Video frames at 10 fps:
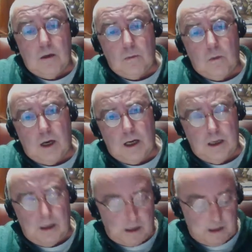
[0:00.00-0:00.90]

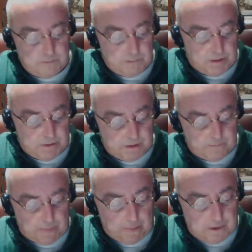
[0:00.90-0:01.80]
why I bother.
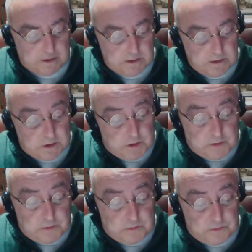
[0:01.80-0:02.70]

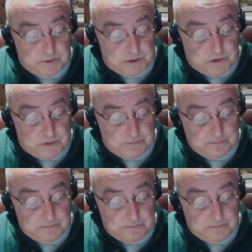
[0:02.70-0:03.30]
To which,